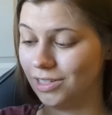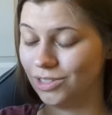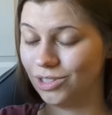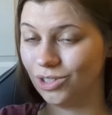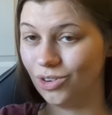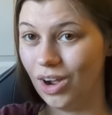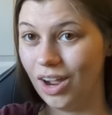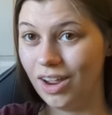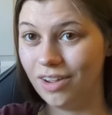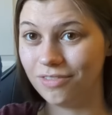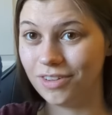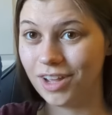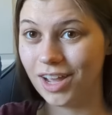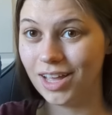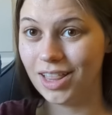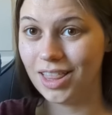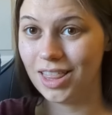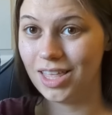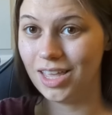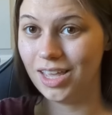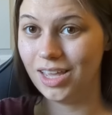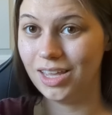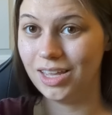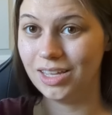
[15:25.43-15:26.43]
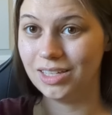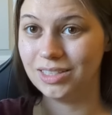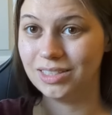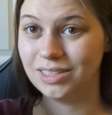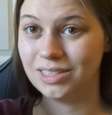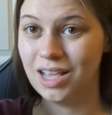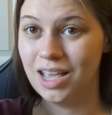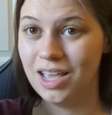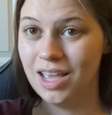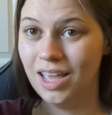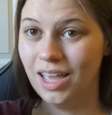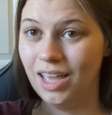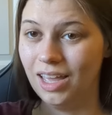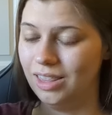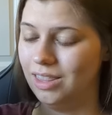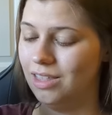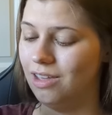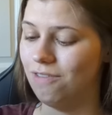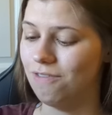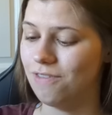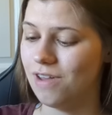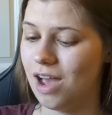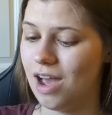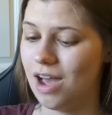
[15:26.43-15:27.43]
So I've got these, and
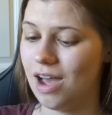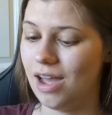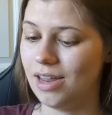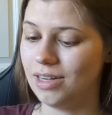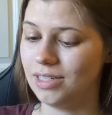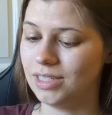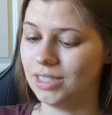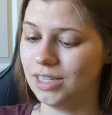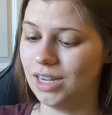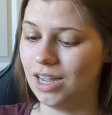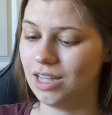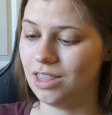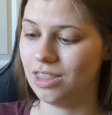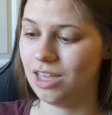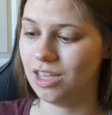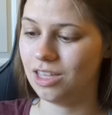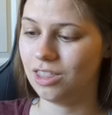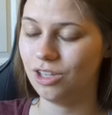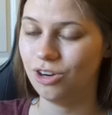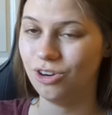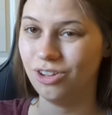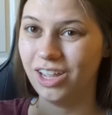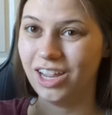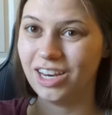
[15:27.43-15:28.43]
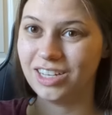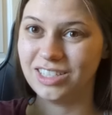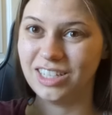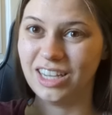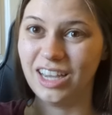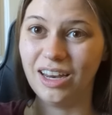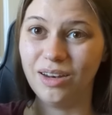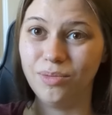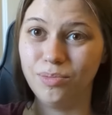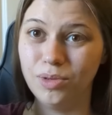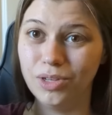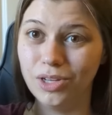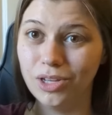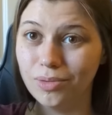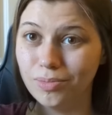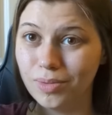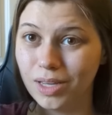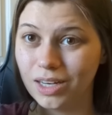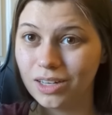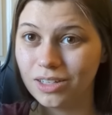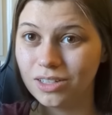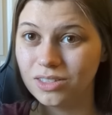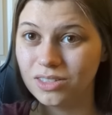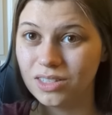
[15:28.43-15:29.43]
they've got, I think they're like
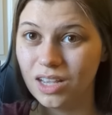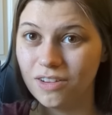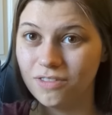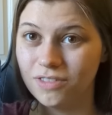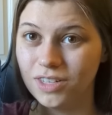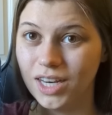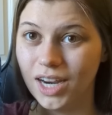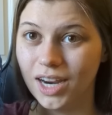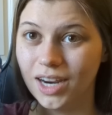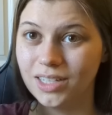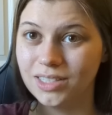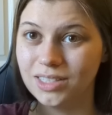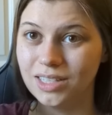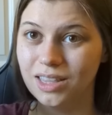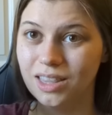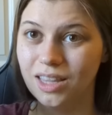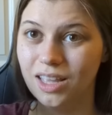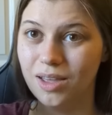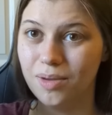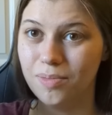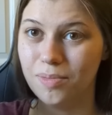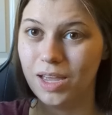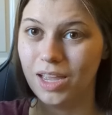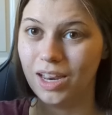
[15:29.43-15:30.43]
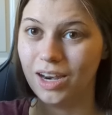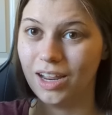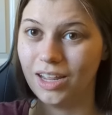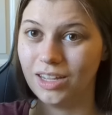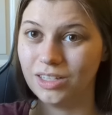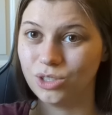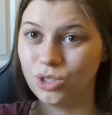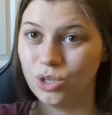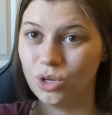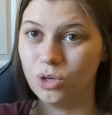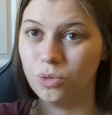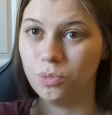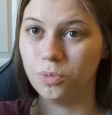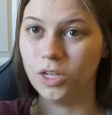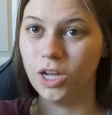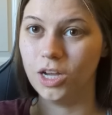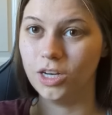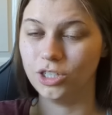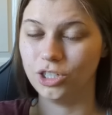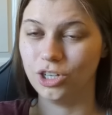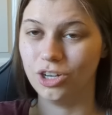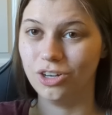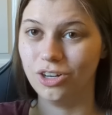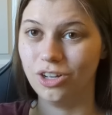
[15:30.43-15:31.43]
10mm safety eyes in them, and I sewed
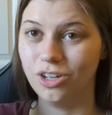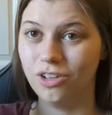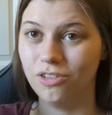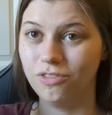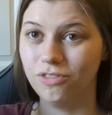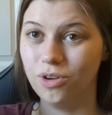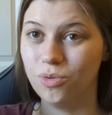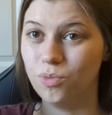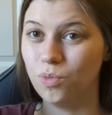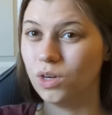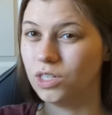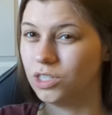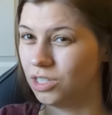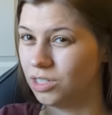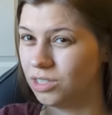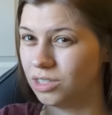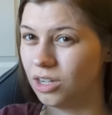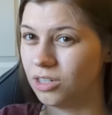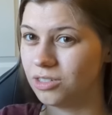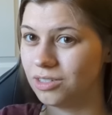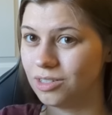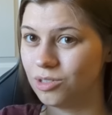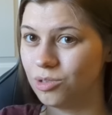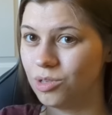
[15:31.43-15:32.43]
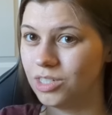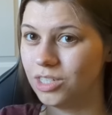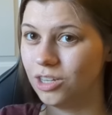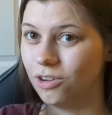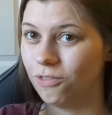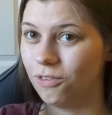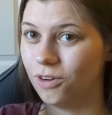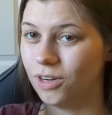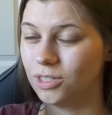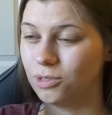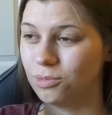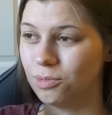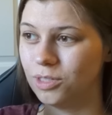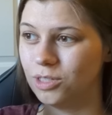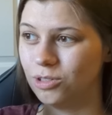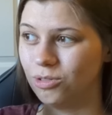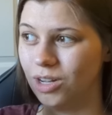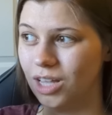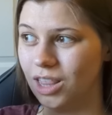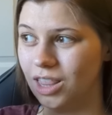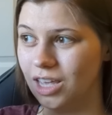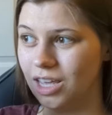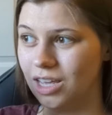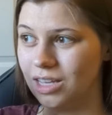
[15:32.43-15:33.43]
blush on all of them, which is also a difference
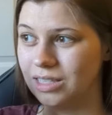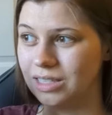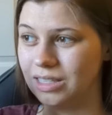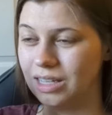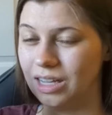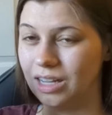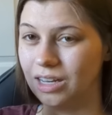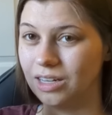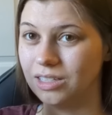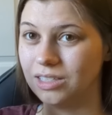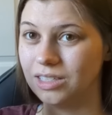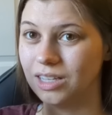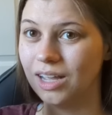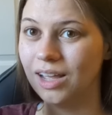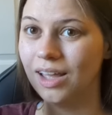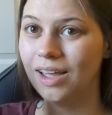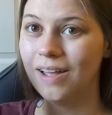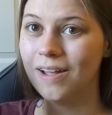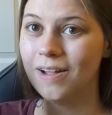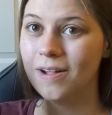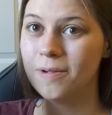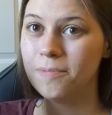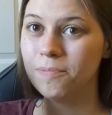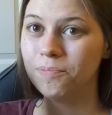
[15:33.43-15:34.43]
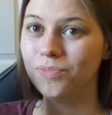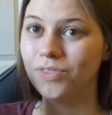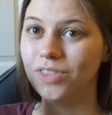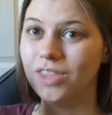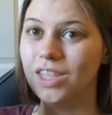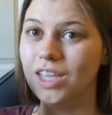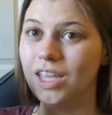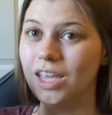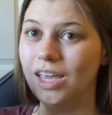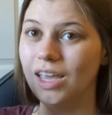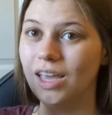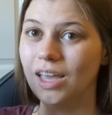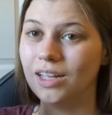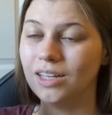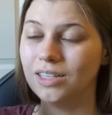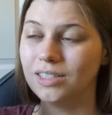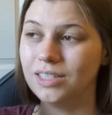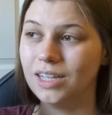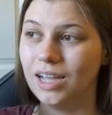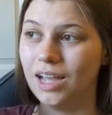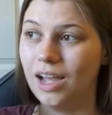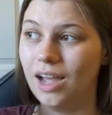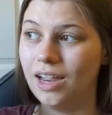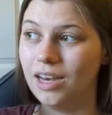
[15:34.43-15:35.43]
between these and the
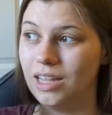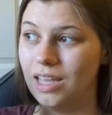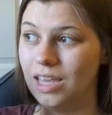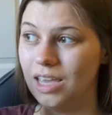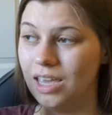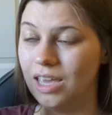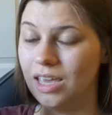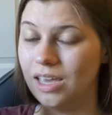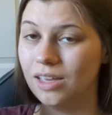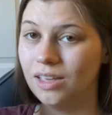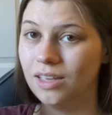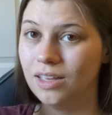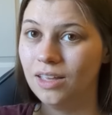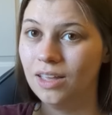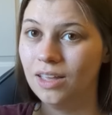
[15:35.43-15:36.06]
tiny